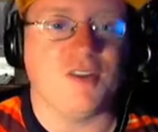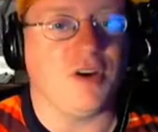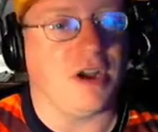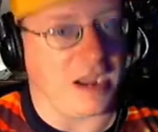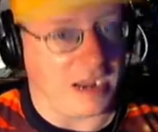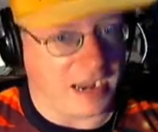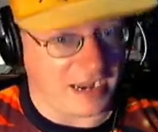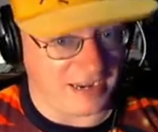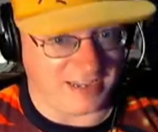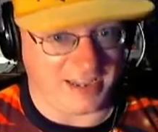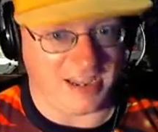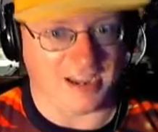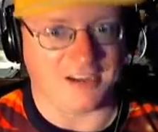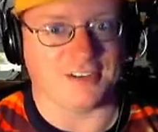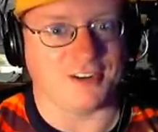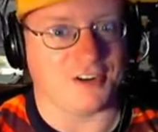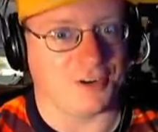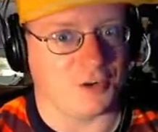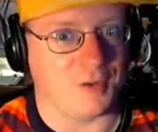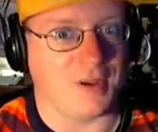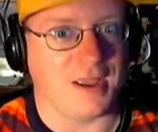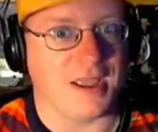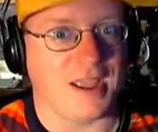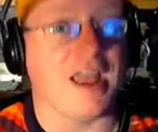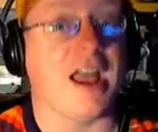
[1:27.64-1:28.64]
I can't run
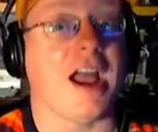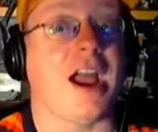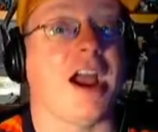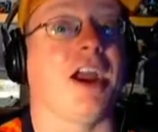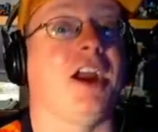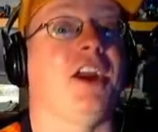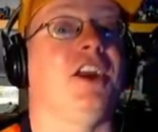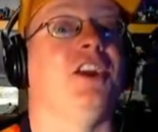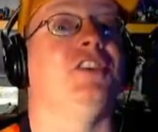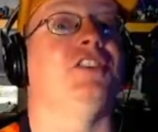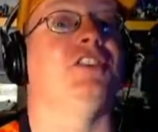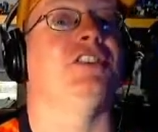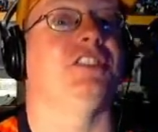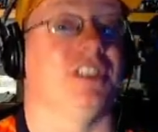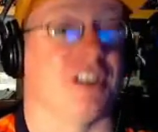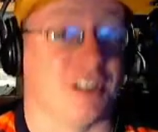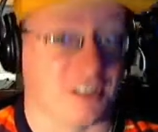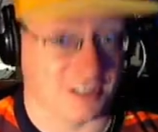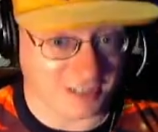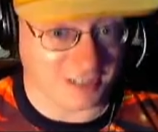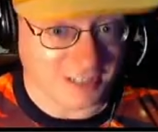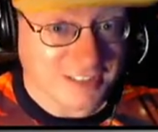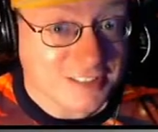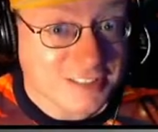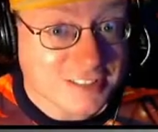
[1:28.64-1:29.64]
away. Are you
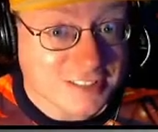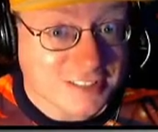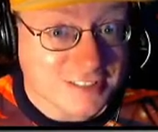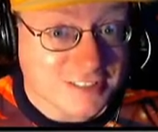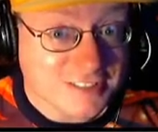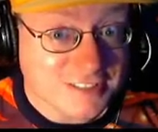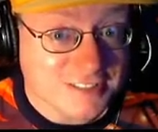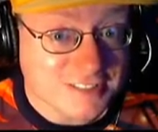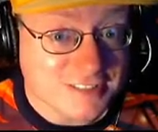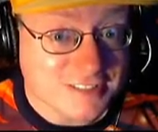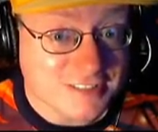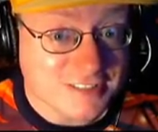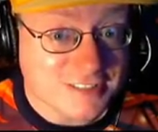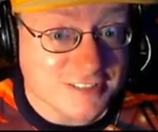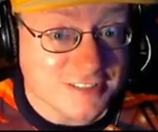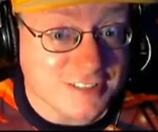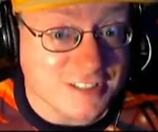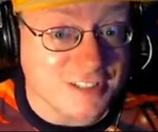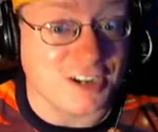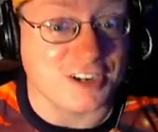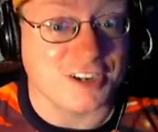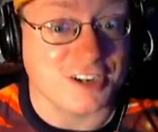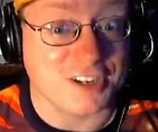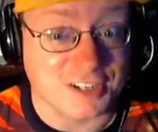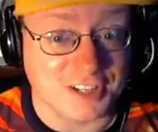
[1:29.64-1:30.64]
serious?
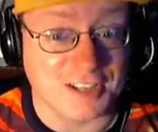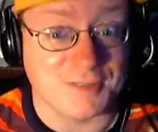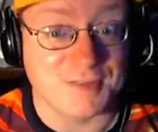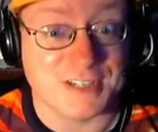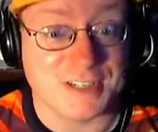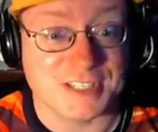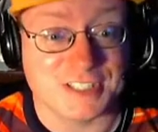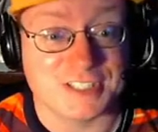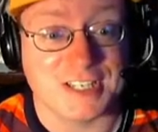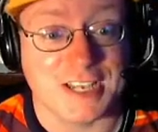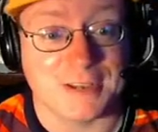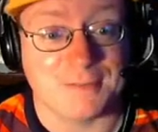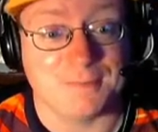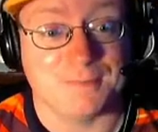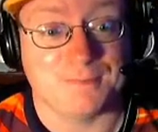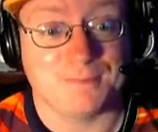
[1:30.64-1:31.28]
You're not going to let me escape.